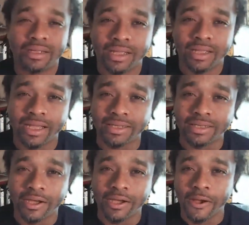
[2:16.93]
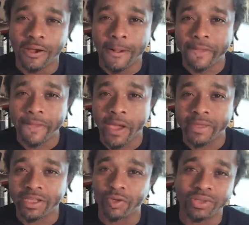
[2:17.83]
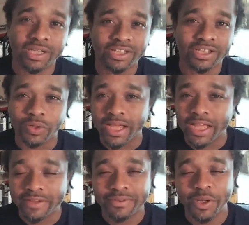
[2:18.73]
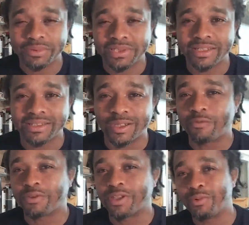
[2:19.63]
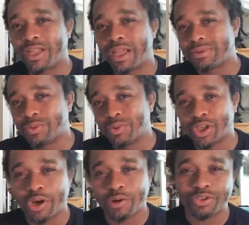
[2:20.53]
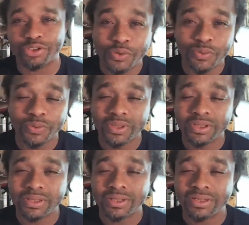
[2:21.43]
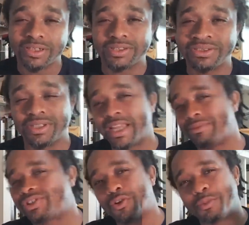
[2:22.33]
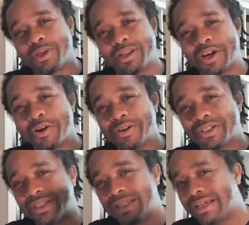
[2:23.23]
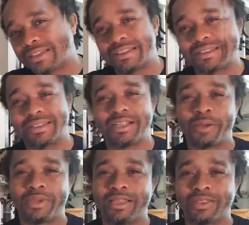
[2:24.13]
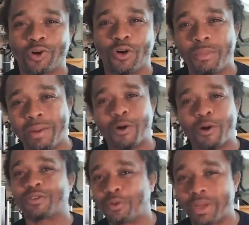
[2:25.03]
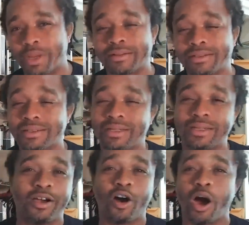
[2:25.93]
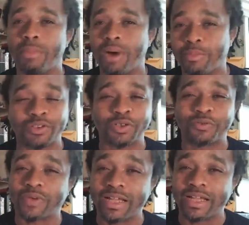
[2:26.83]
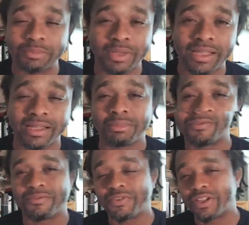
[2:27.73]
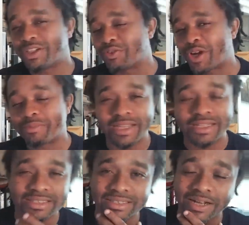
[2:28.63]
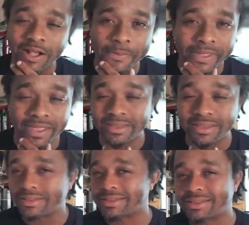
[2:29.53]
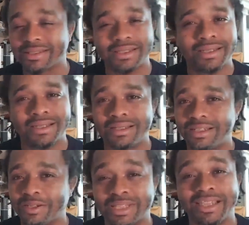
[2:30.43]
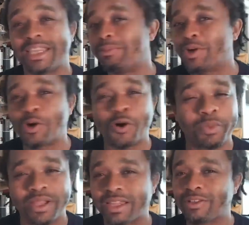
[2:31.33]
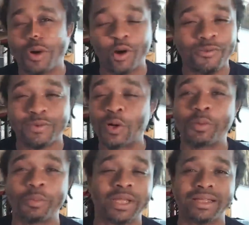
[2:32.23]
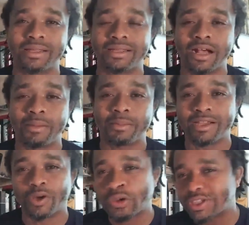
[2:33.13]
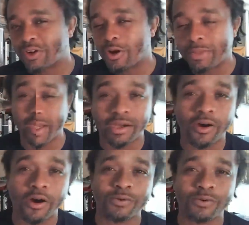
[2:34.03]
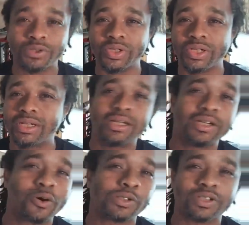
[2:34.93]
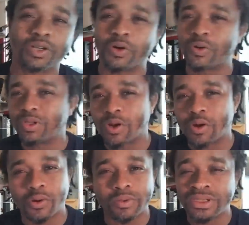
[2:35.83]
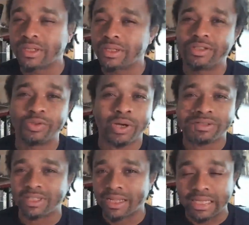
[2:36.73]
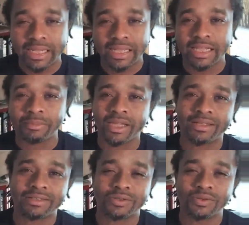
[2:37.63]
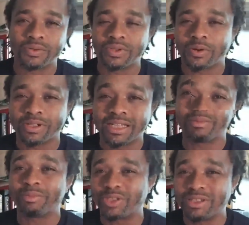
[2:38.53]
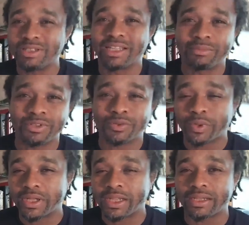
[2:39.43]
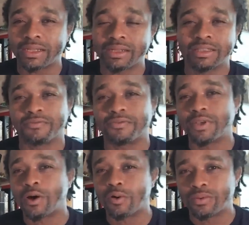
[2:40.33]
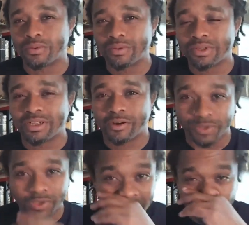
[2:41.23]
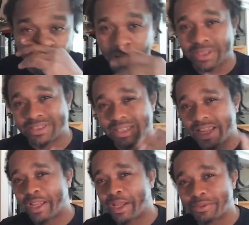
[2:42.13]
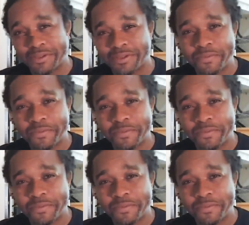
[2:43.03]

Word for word: and you know what I mean, you need in your life, you know what I'm saying? So hopefully we're able to encourage you, because you damn sure been encouraging us, you know what I mean? Through all my personal bouts, all my personal fights, man, I've been feeling Drop Nation, you know what I mean? Just, you know what I'm saying, keep it going, man, keep the water flowing, man, you know what I mean? Of course they're going to make it hard for you. Of course they're going to, you know, do everything they can, man, to, you know, get in between the flow. You know, when you think about all these dams,